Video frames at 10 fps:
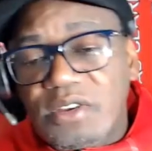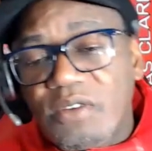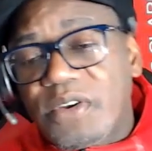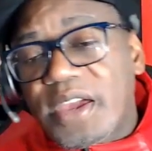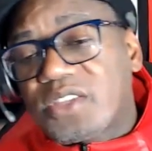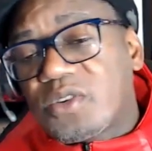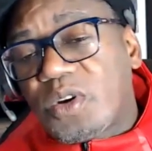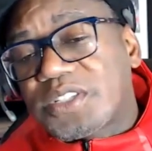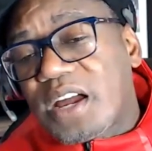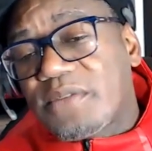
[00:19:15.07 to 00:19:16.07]
Don't forget to
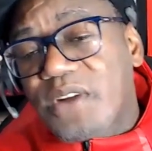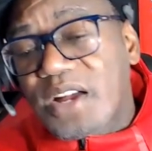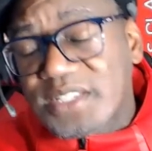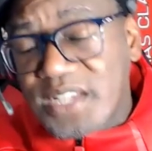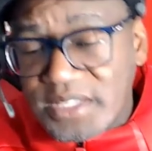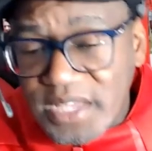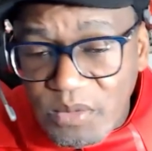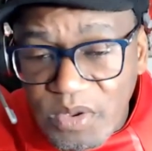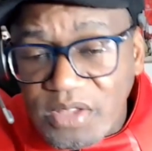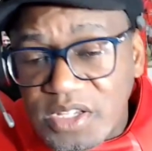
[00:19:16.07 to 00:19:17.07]
watch out for our Sunday.
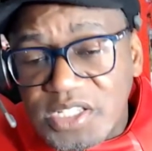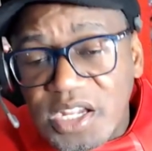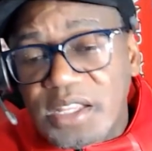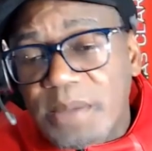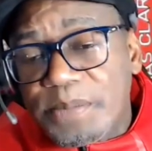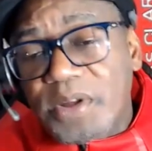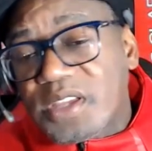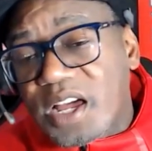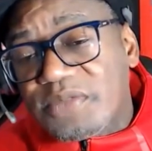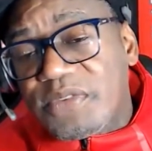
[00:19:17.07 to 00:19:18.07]
We got the Sunday
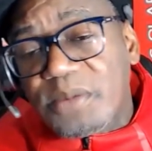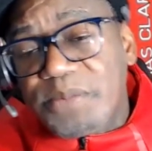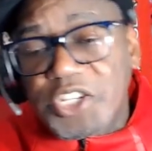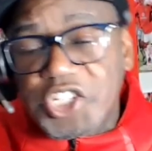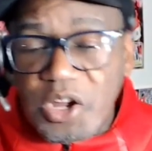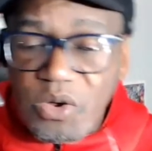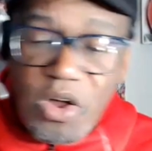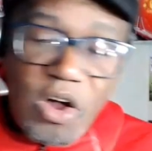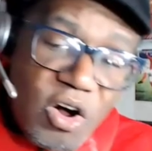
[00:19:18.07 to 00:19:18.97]
podcast therapy show